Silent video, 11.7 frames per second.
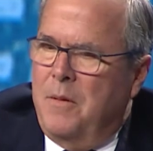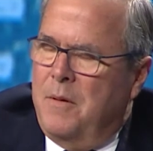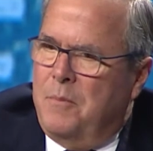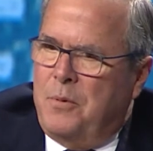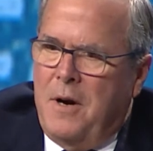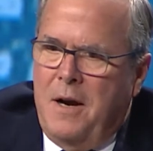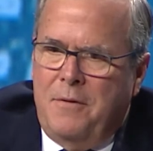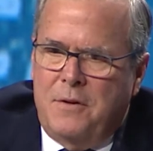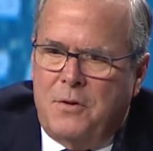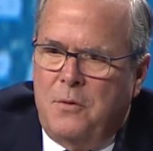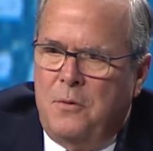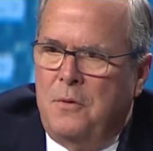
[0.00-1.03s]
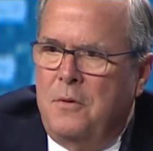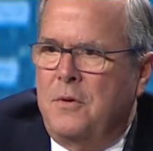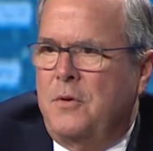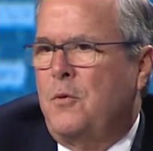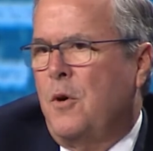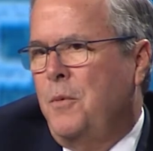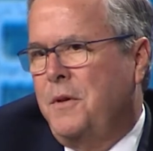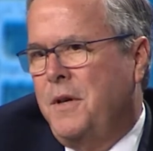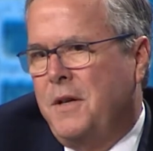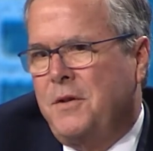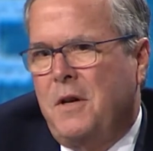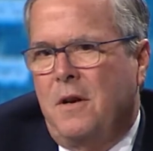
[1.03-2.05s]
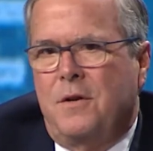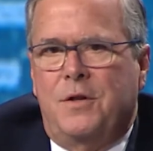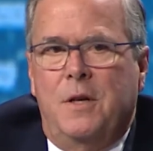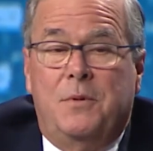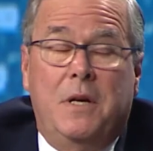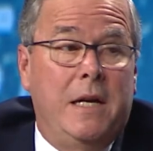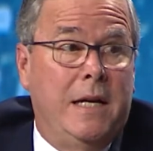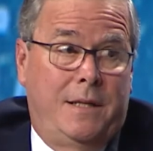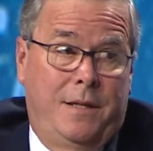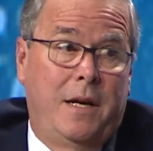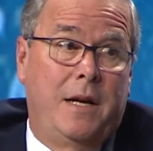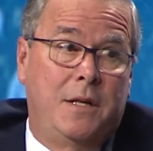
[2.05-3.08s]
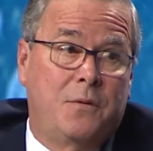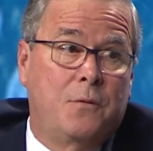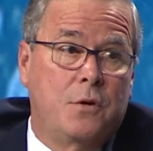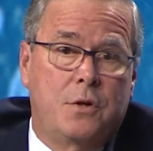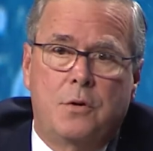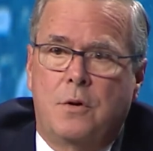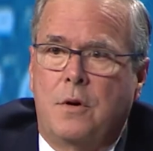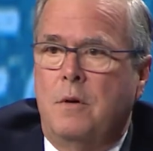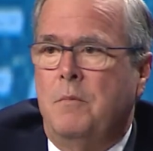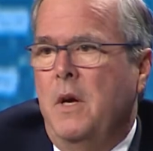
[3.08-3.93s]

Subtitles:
private schools, corporate tech scholarships, ESAs for sure,